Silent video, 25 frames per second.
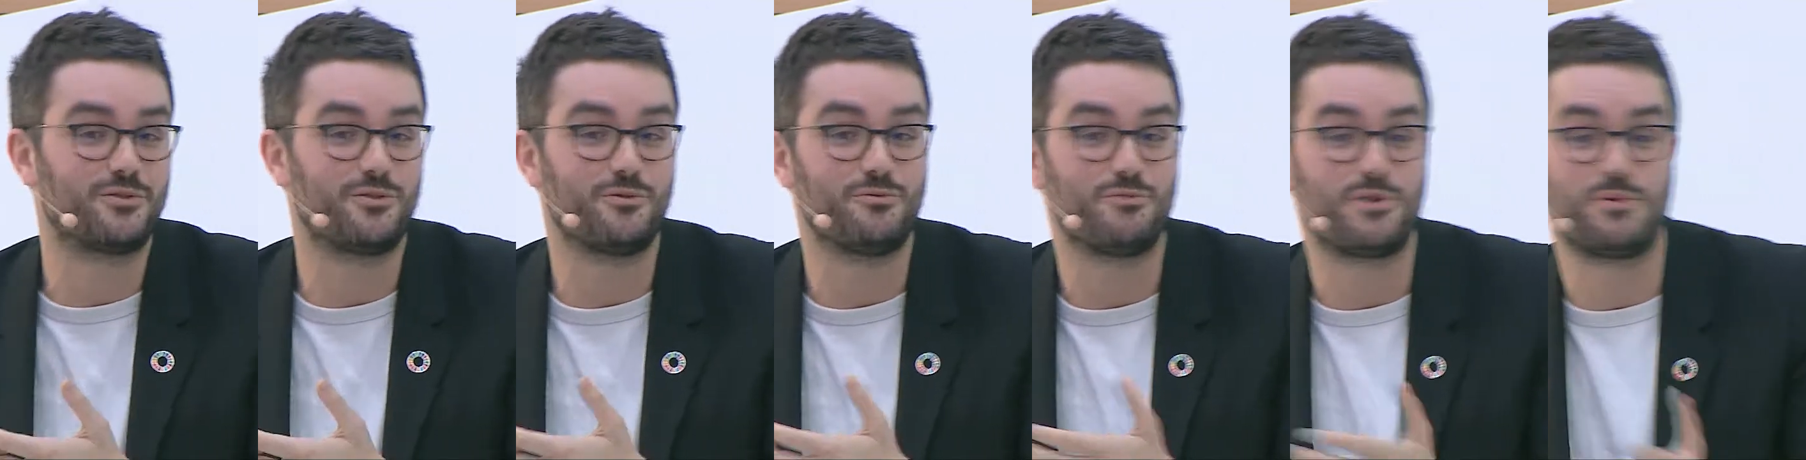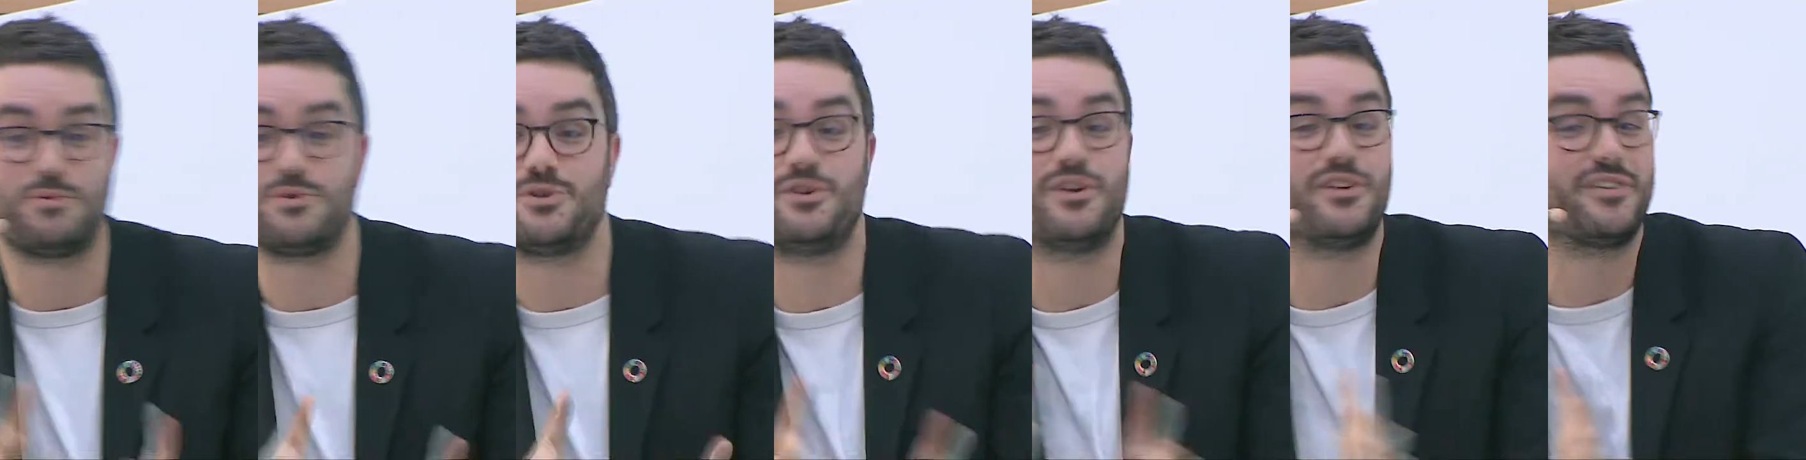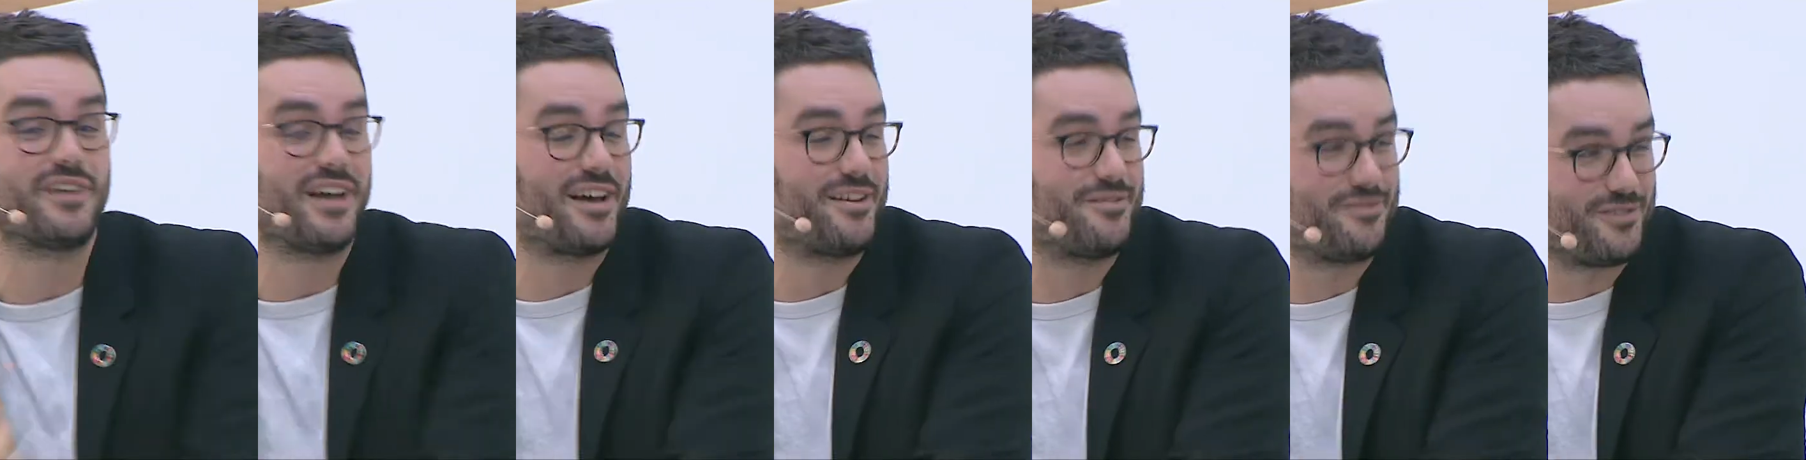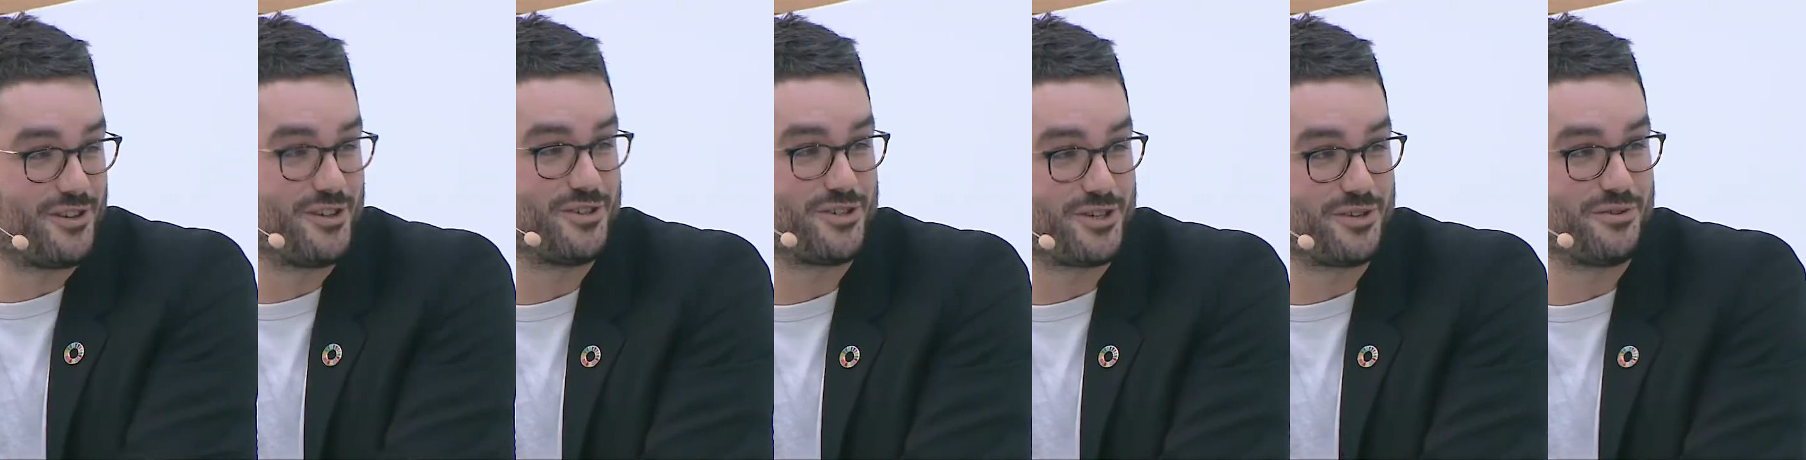we wouldn't have
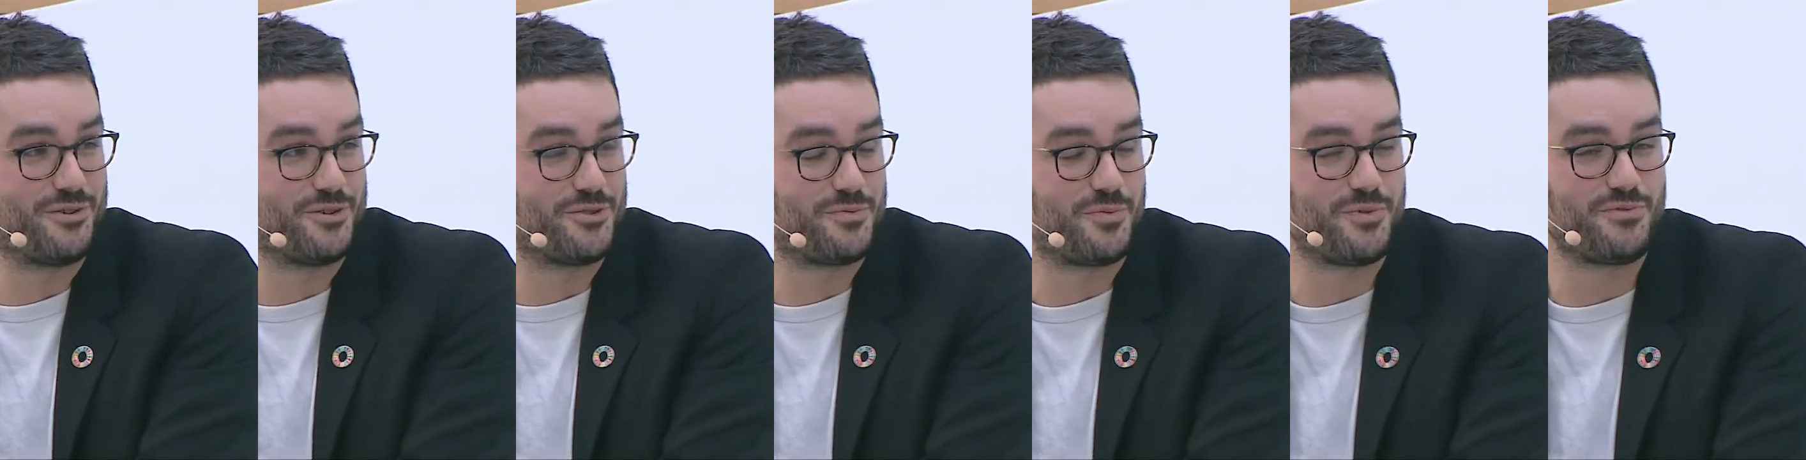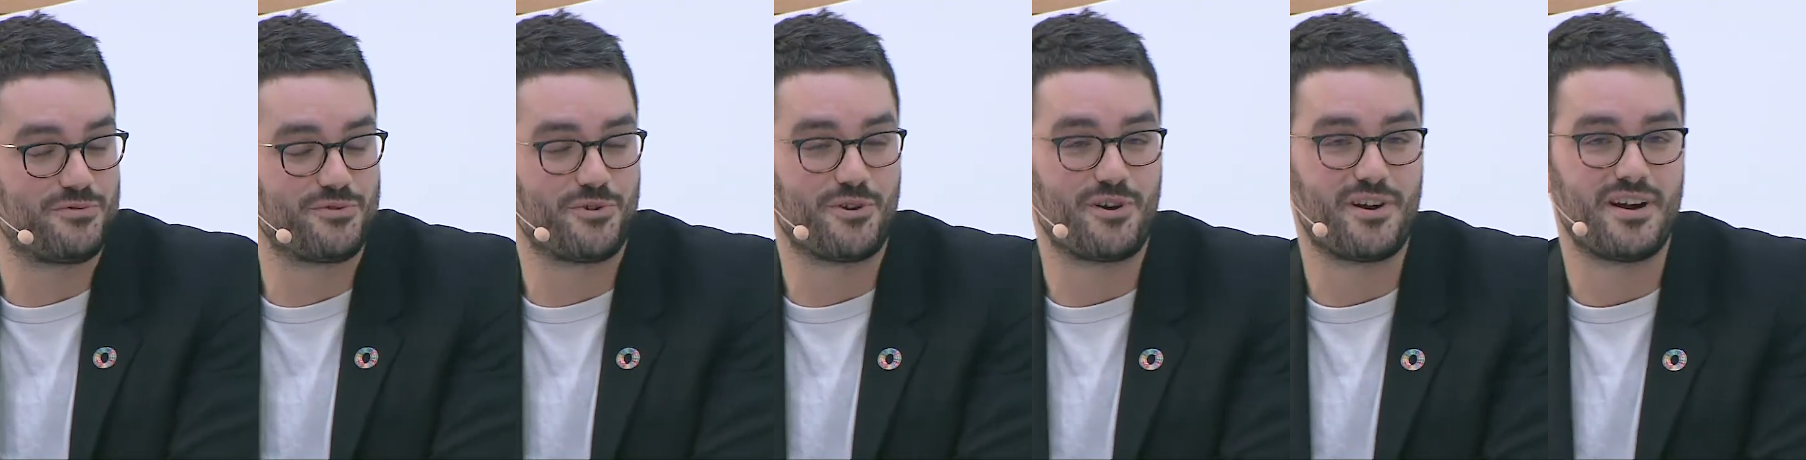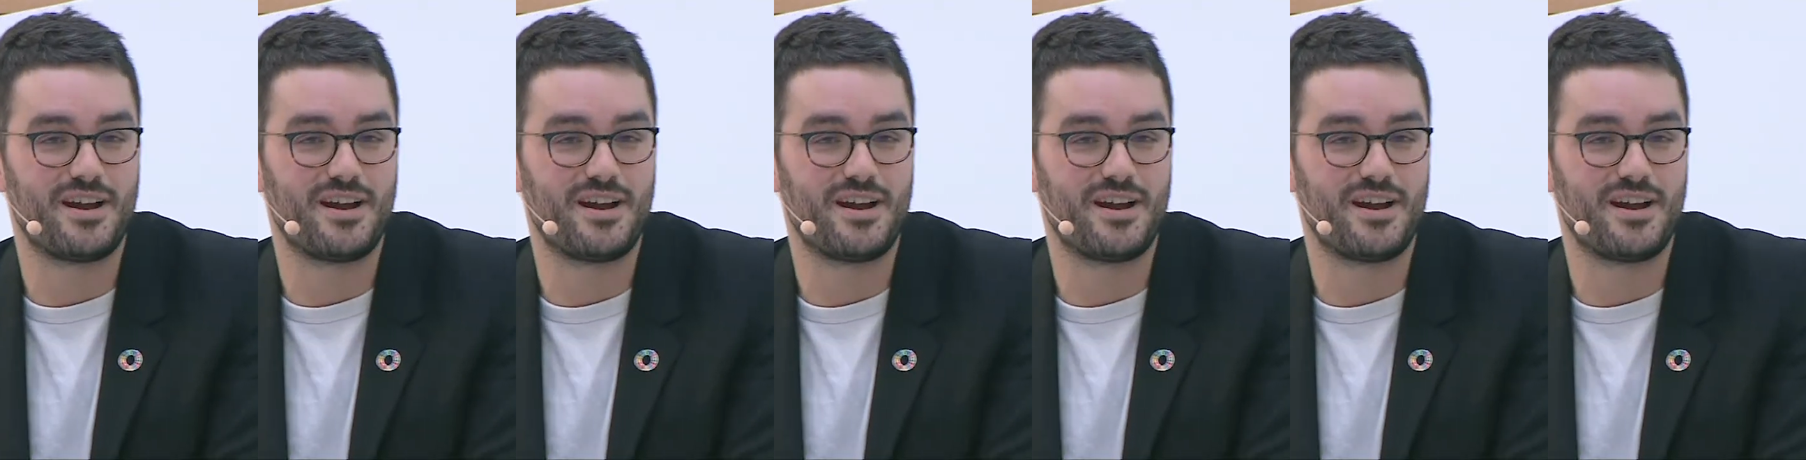insurance before.